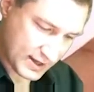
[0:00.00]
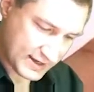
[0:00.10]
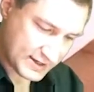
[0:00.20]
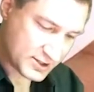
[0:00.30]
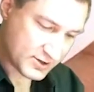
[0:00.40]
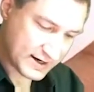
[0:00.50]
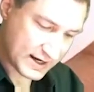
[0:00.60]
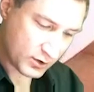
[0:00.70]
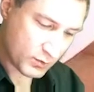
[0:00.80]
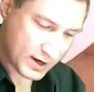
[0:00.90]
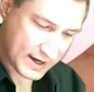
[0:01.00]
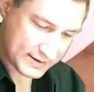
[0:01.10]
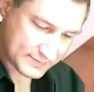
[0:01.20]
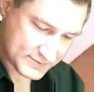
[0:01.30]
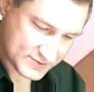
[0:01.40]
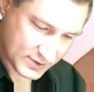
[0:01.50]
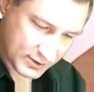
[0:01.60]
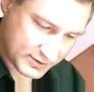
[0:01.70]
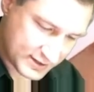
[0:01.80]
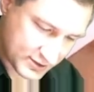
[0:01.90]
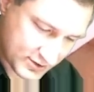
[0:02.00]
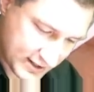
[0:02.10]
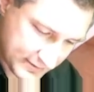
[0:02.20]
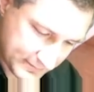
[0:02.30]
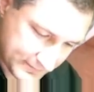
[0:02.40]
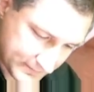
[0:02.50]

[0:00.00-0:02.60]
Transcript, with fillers: I integrate out y. So I would integrate